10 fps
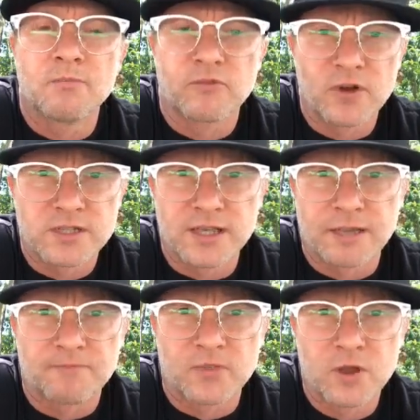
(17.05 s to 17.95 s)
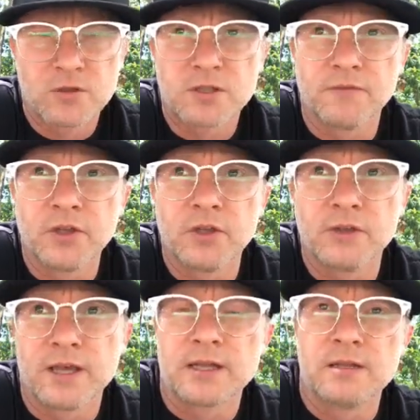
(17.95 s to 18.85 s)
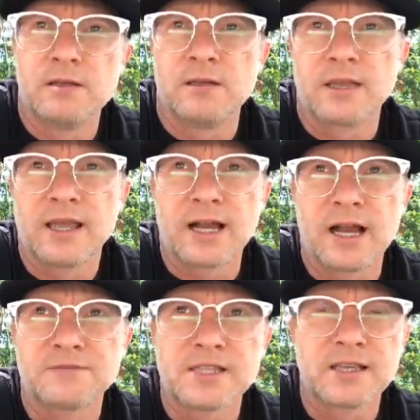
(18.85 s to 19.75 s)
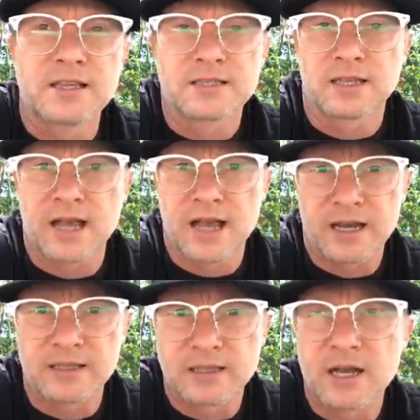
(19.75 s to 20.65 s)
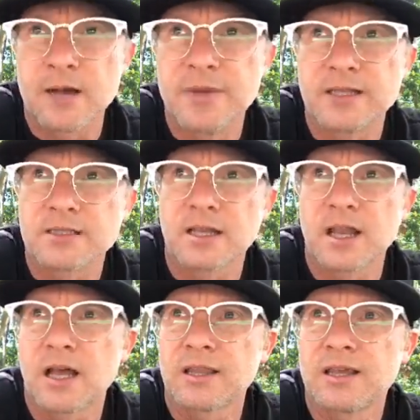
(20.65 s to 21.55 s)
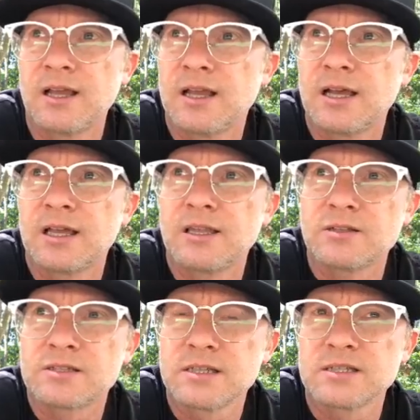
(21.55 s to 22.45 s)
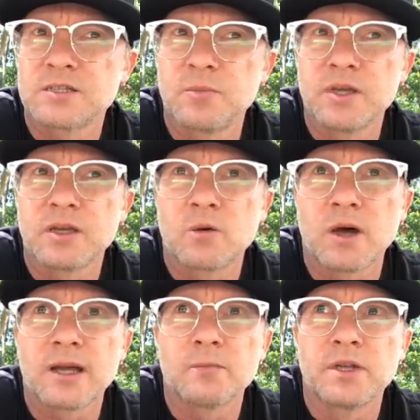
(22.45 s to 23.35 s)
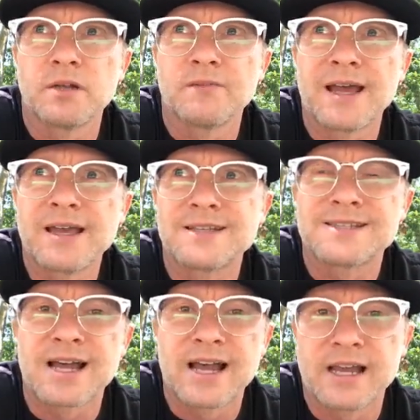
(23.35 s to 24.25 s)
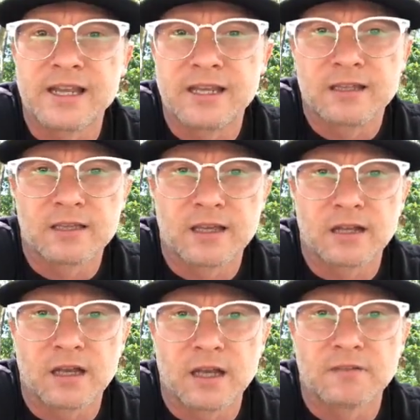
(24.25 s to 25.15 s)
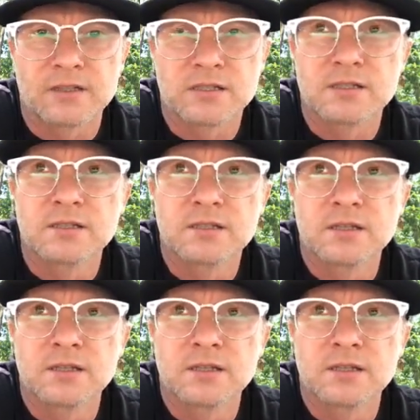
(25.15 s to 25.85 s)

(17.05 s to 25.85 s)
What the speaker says: First thing, those of you that, and I've seen this a lot in the comments, there seems to be quite a bit of anxiety that a lot of us